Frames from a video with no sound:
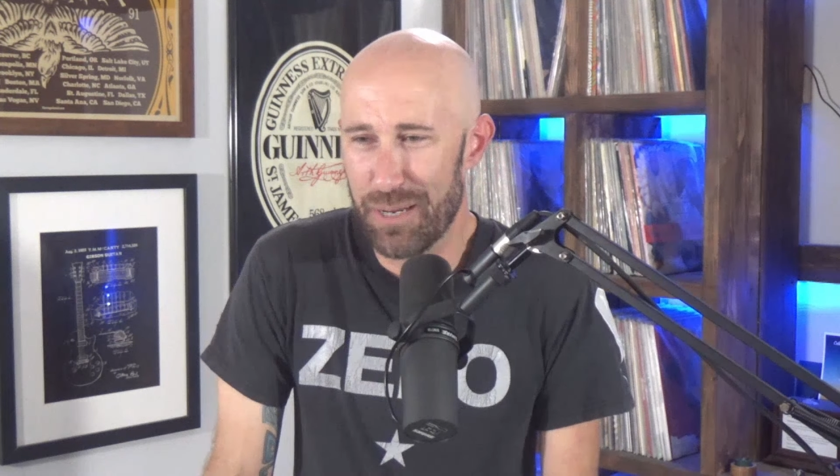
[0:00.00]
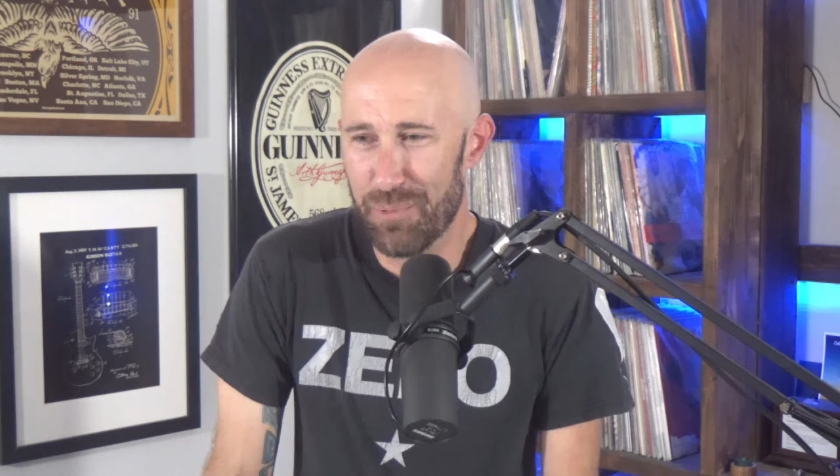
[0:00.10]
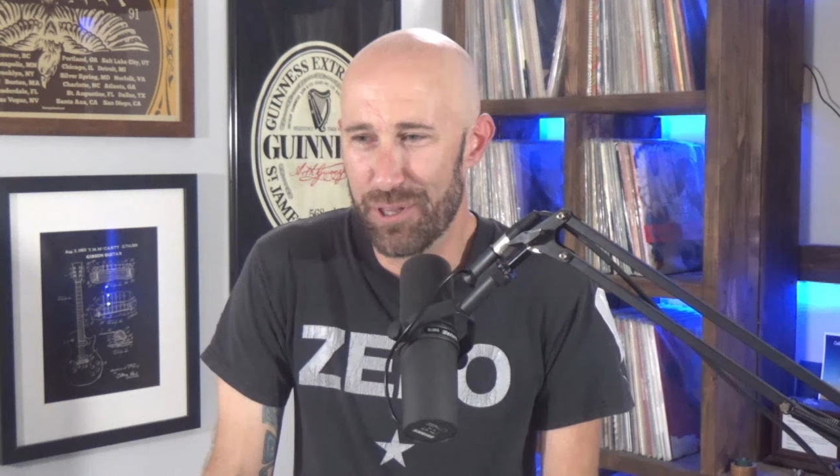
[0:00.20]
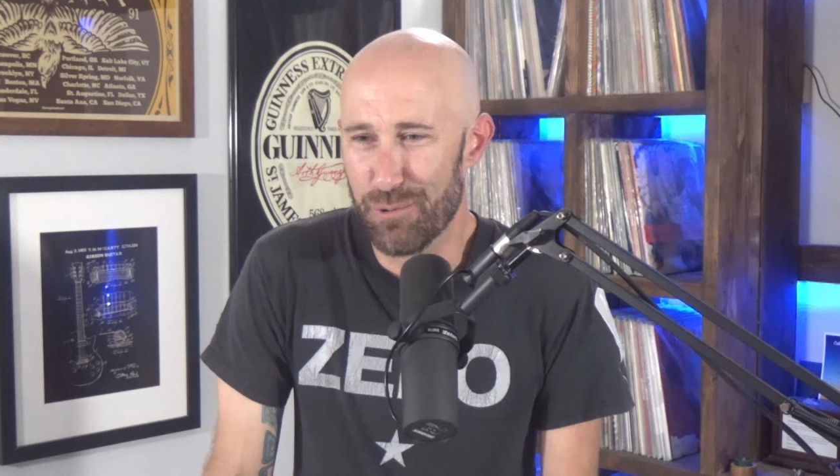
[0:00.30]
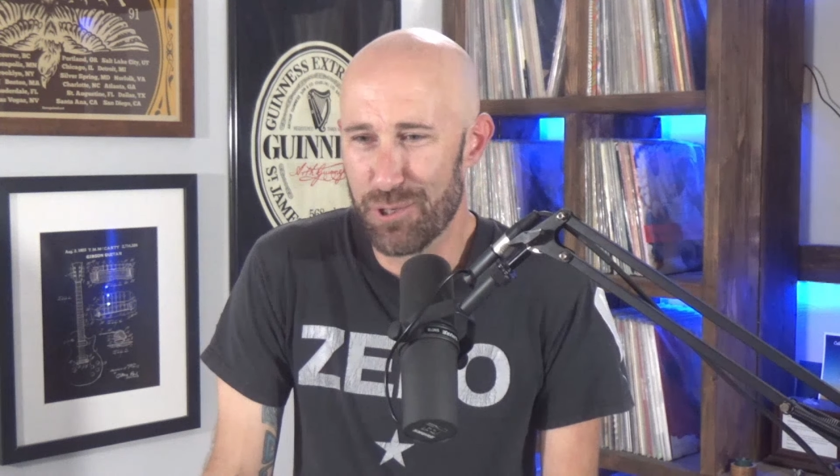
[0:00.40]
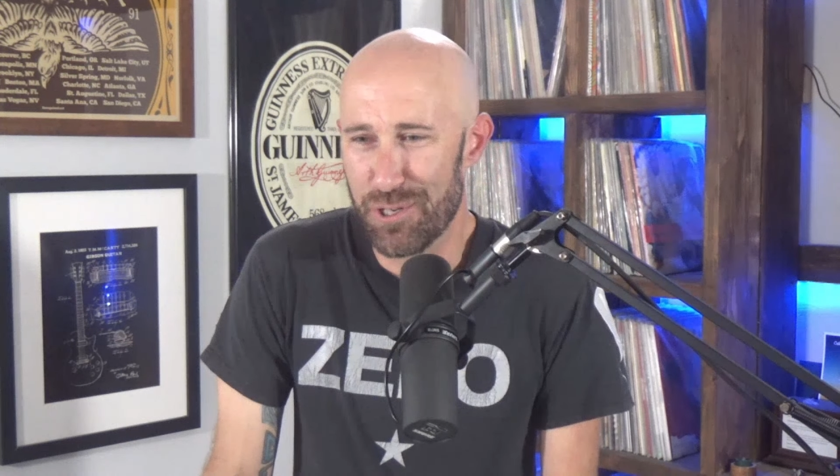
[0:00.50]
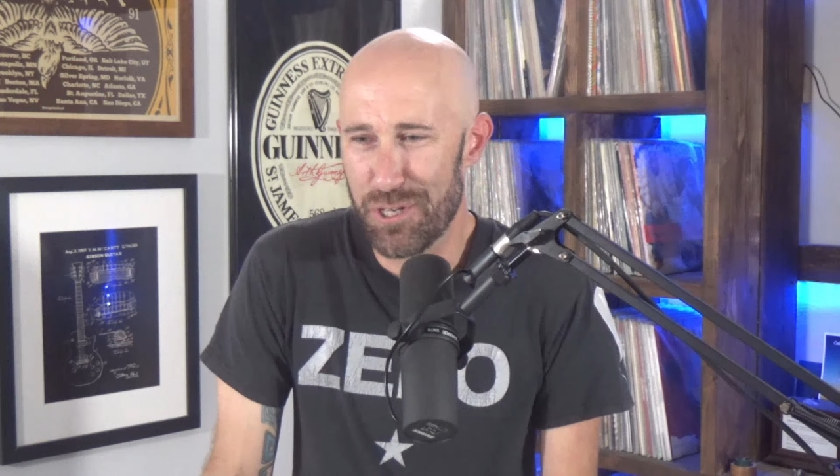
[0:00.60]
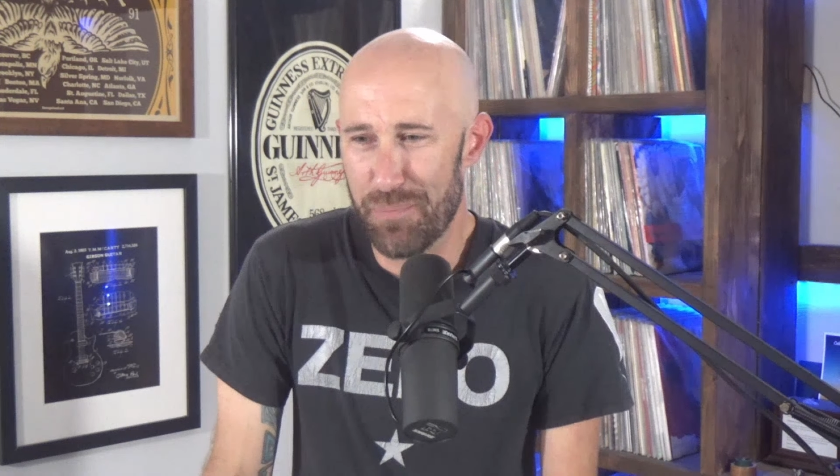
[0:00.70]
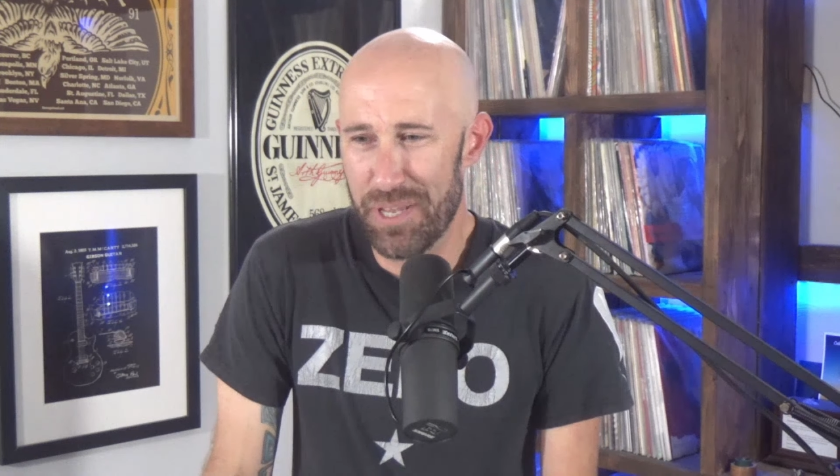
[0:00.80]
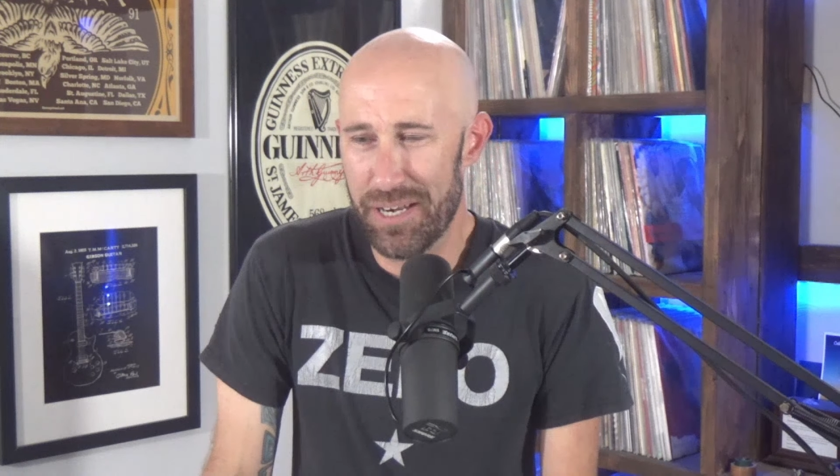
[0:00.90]
but there was just
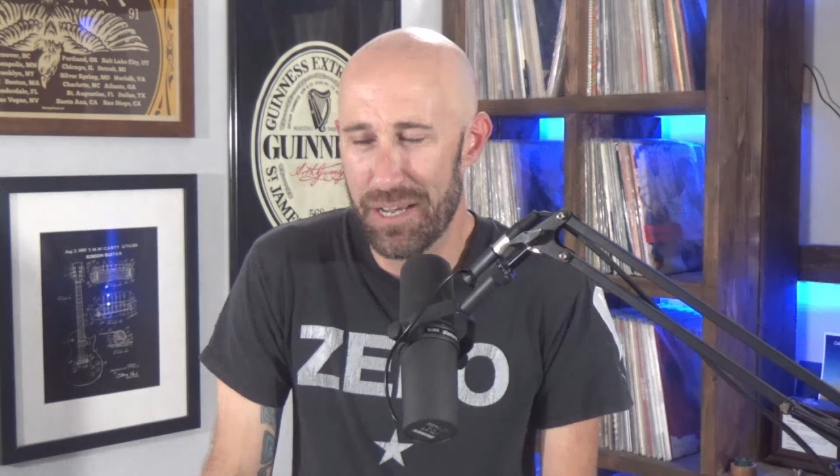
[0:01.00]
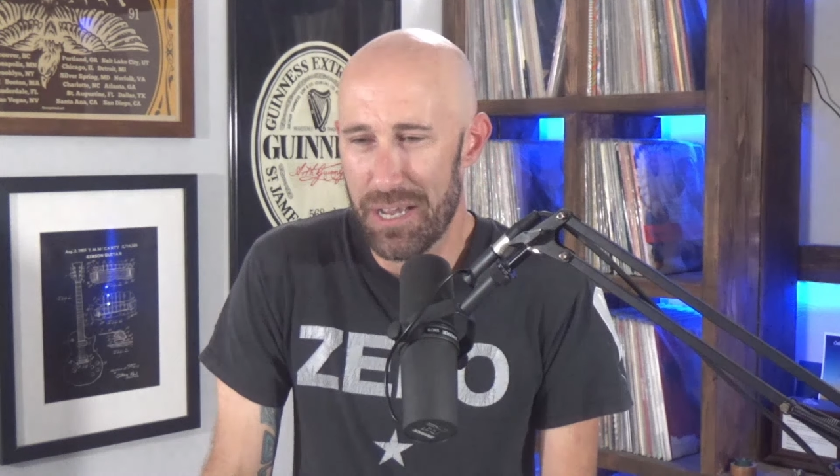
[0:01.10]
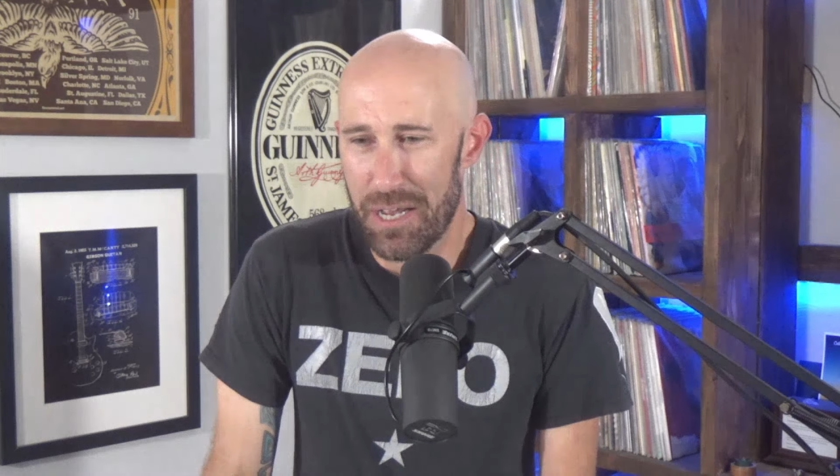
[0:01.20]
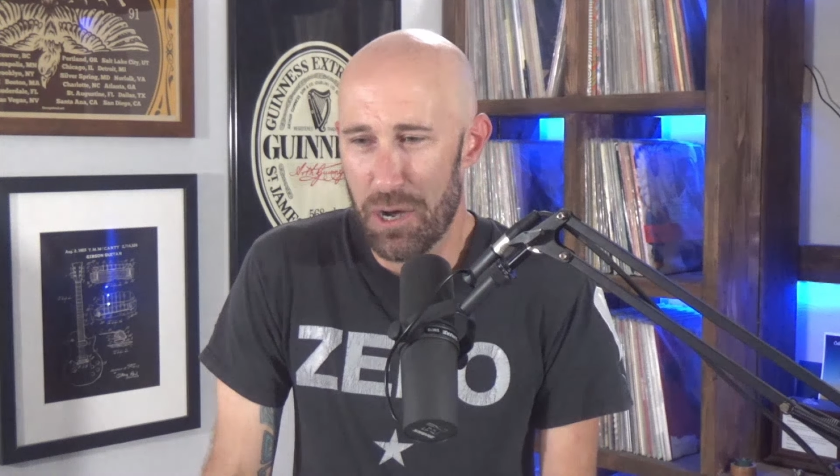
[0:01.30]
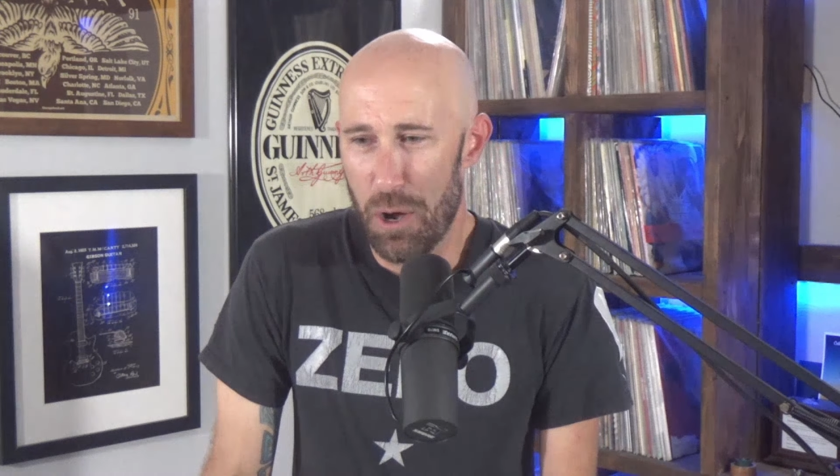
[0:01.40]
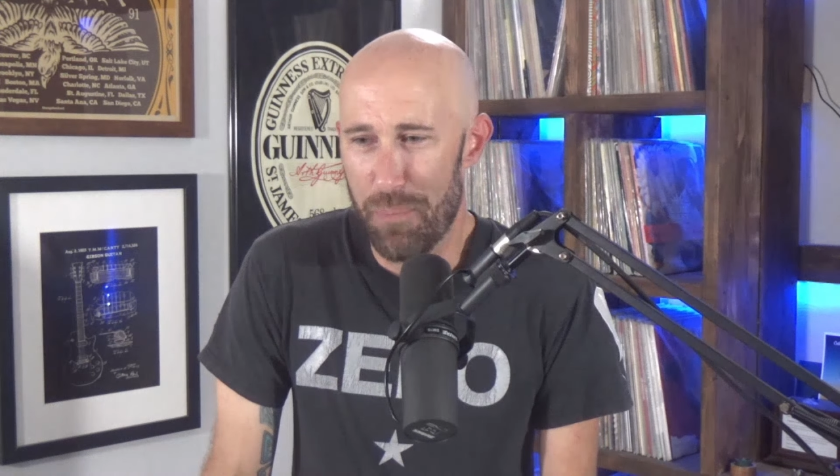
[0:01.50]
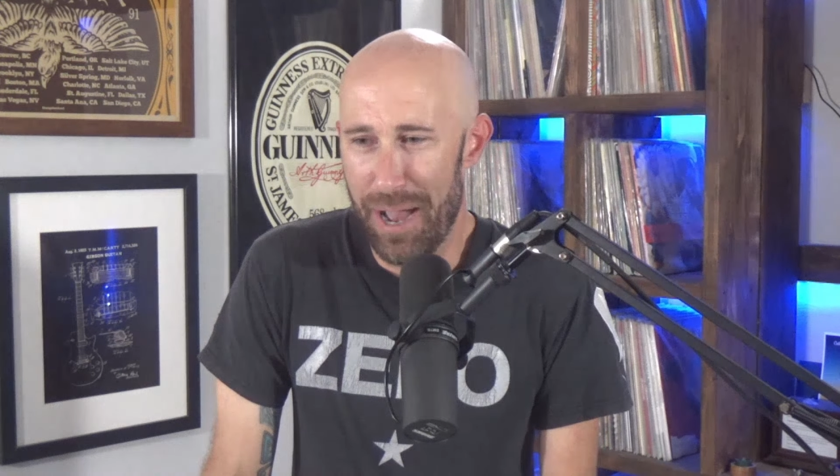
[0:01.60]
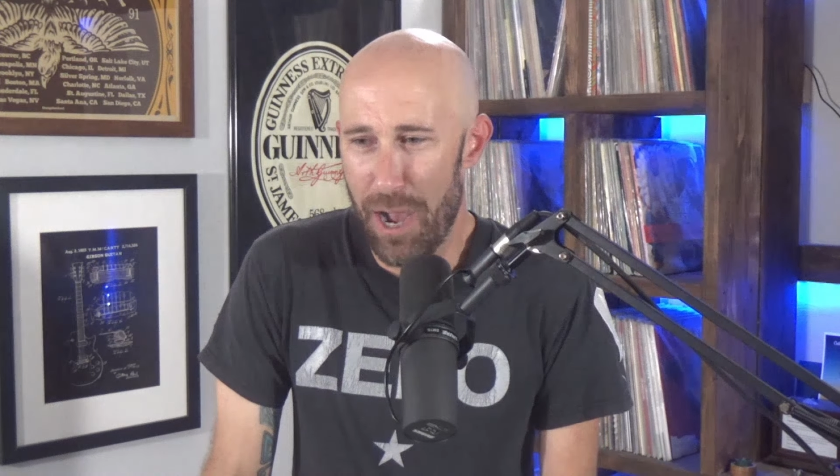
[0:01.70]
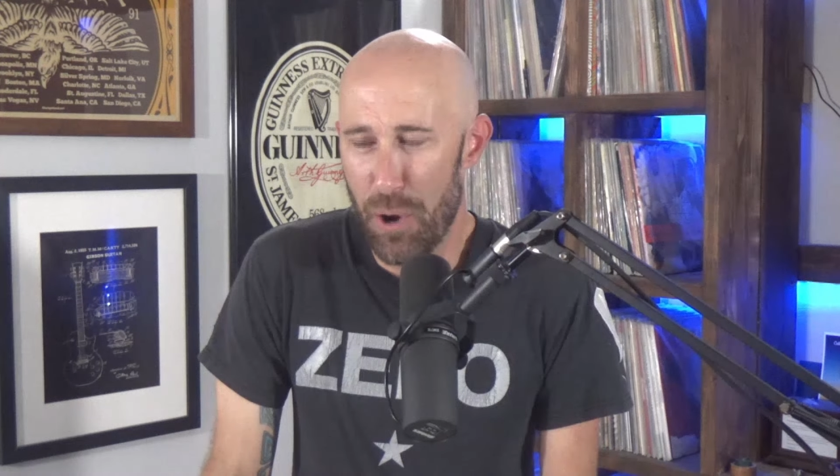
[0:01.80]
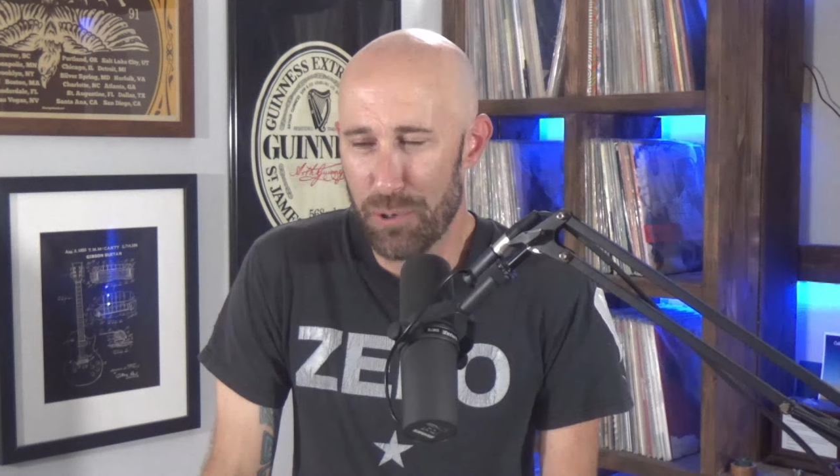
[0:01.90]
something
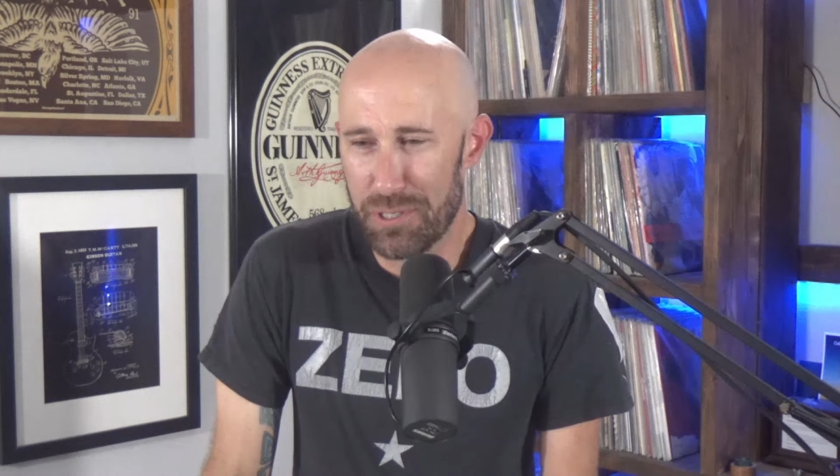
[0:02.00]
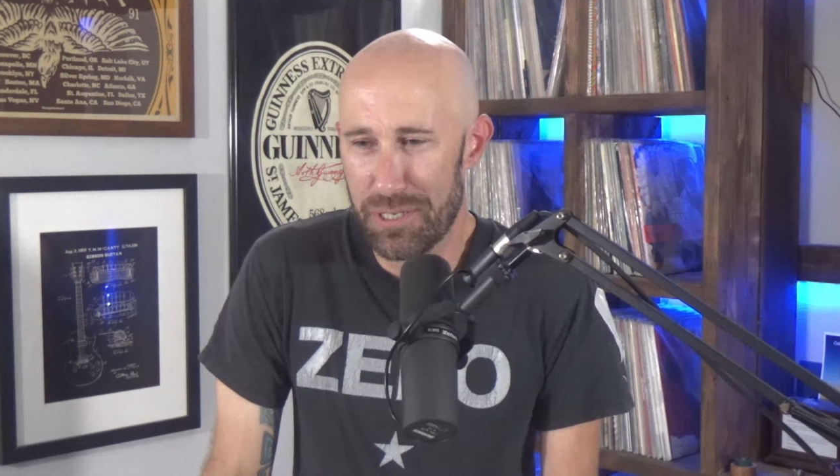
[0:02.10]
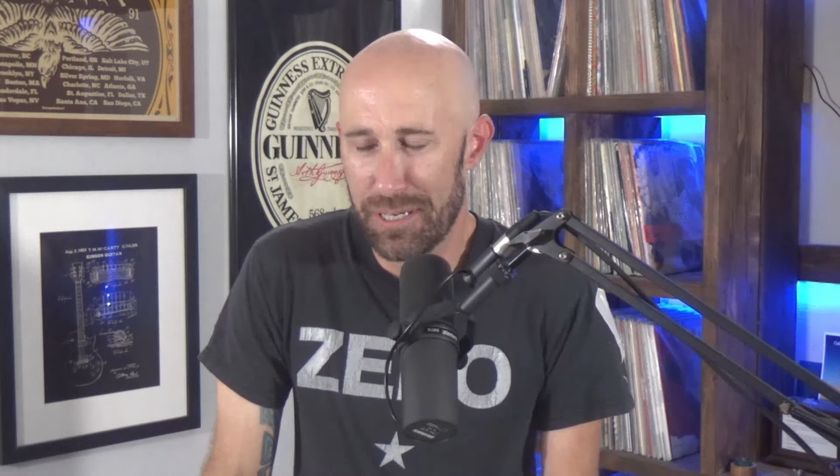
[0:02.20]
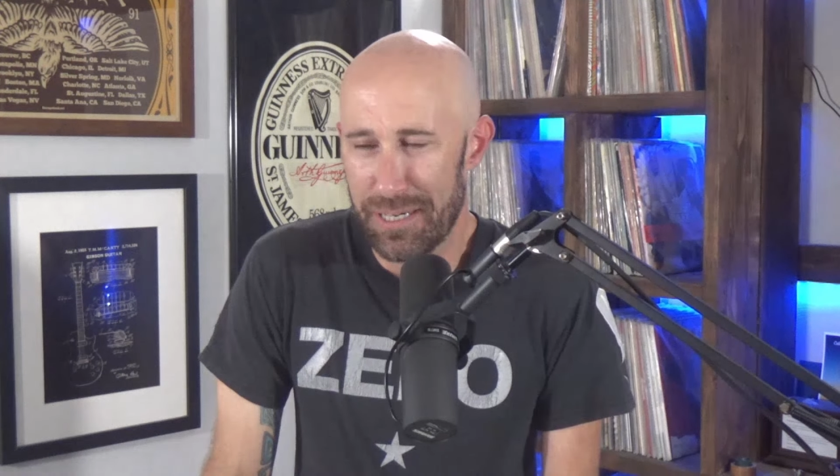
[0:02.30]
about